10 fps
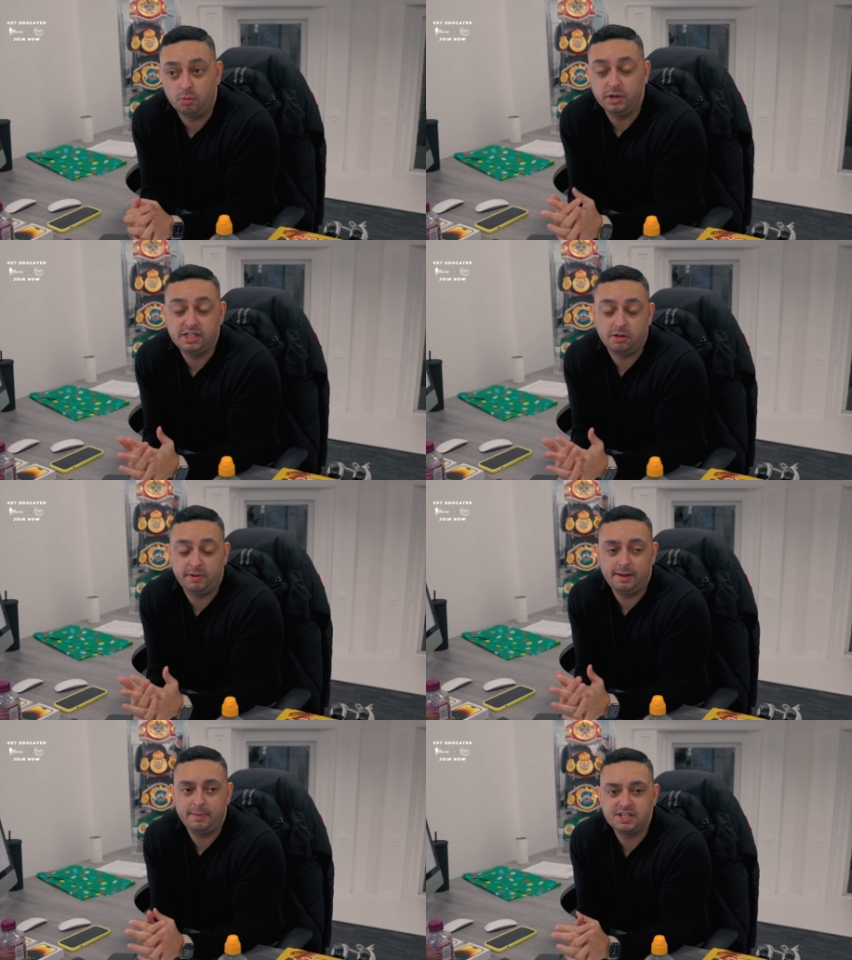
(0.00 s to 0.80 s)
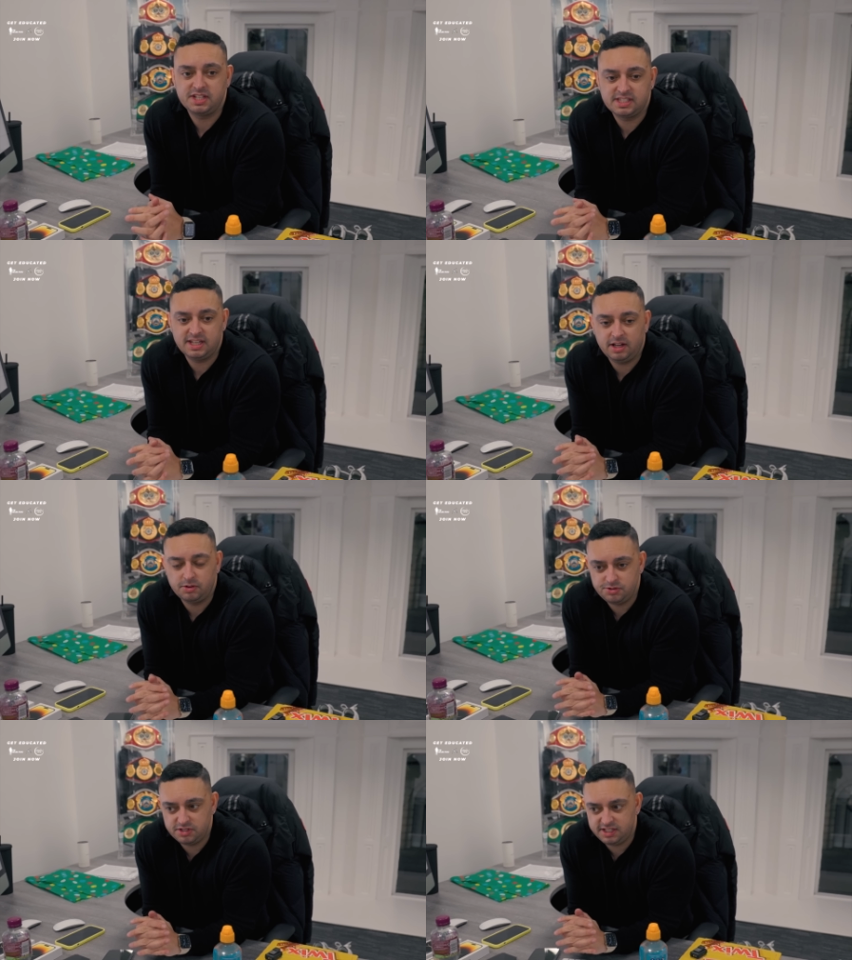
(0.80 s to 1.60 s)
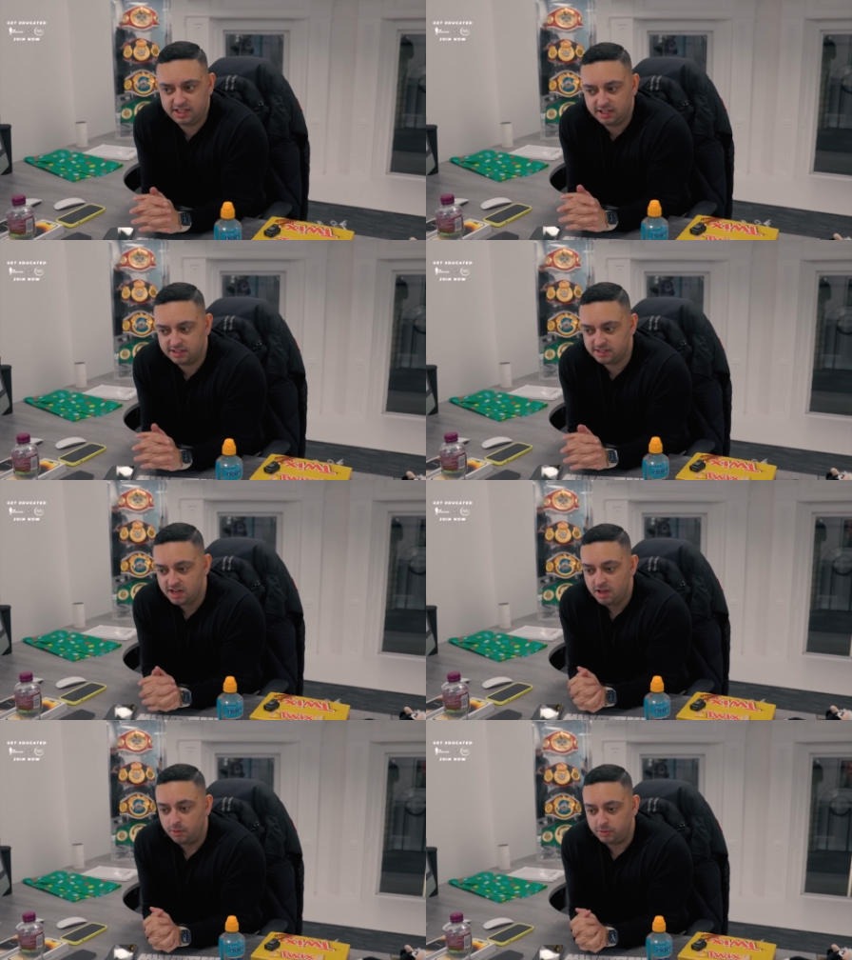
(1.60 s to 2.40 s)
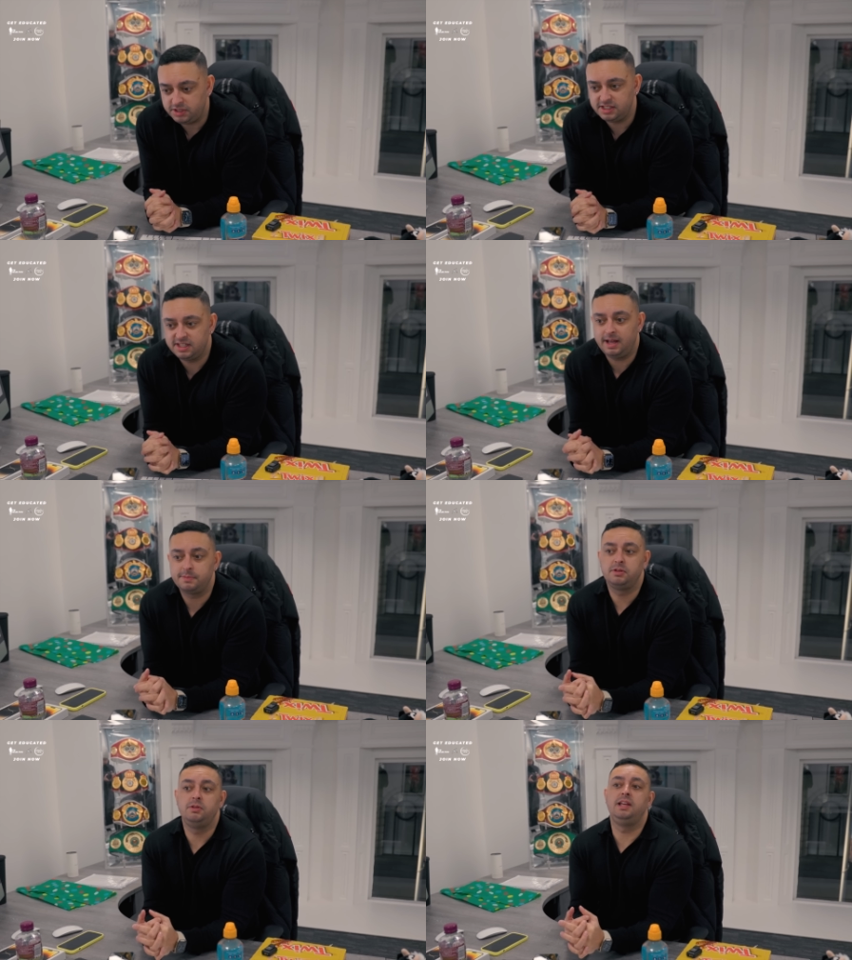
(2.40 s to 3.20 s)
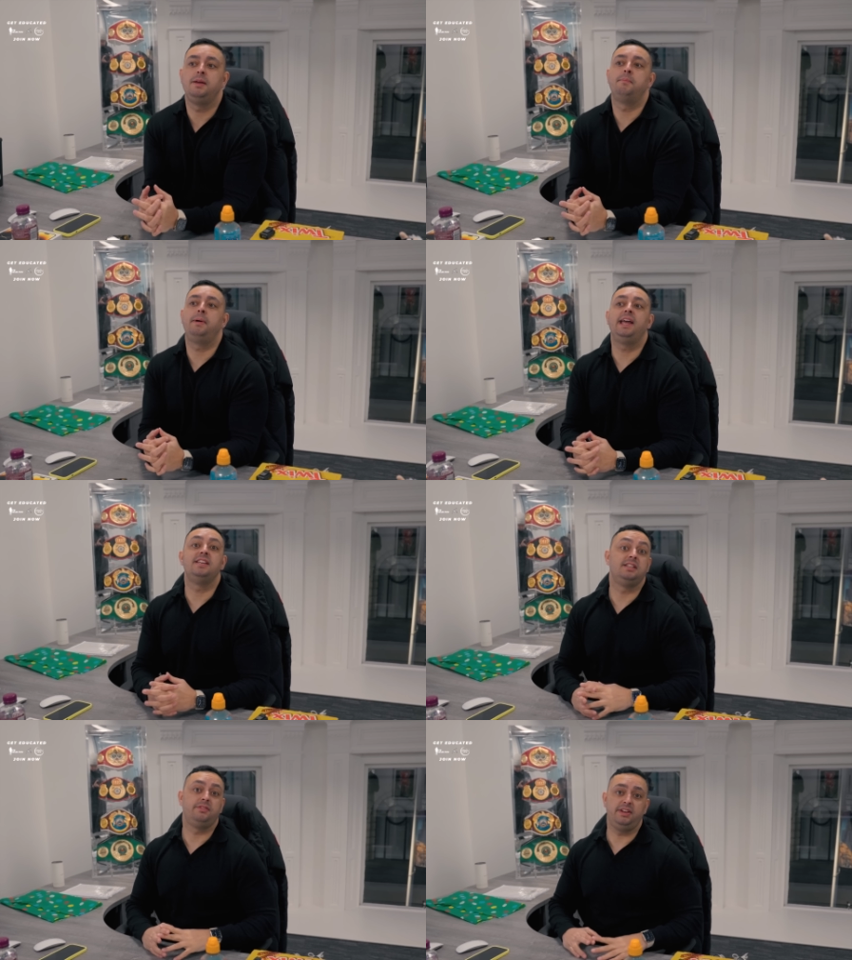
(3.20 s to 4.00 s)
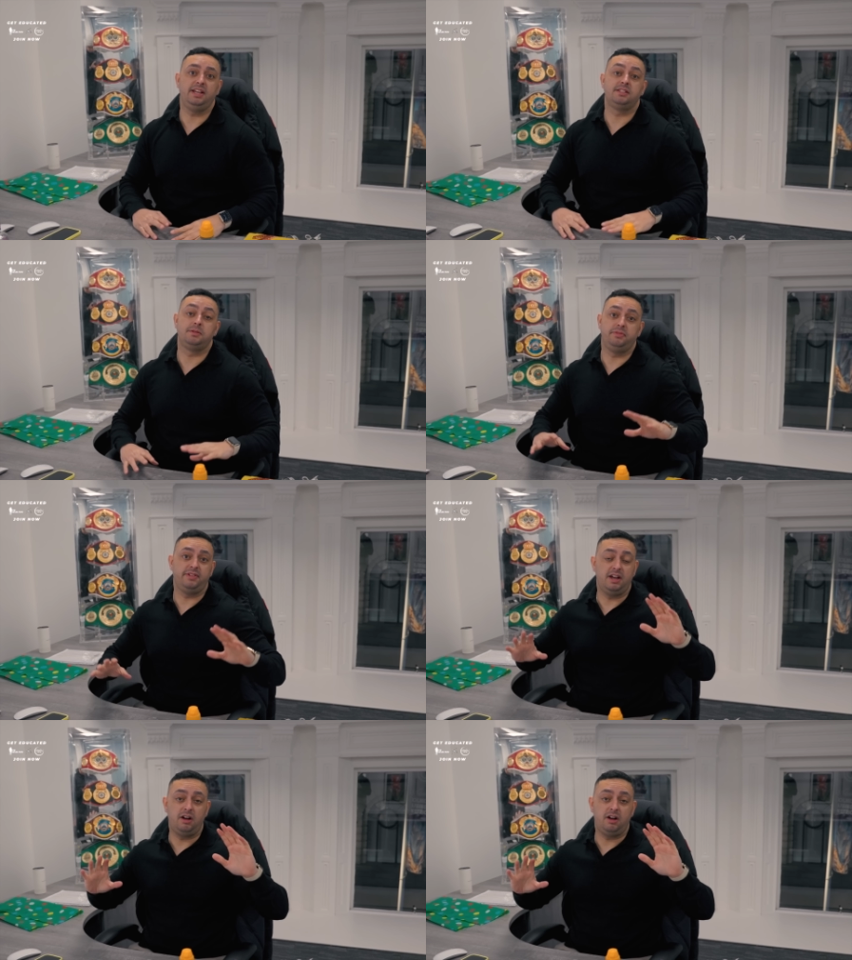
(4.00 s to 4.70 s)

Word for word: or we sold out Manchester, 100 tickets, which is an absolutely amazing feat, to be fair.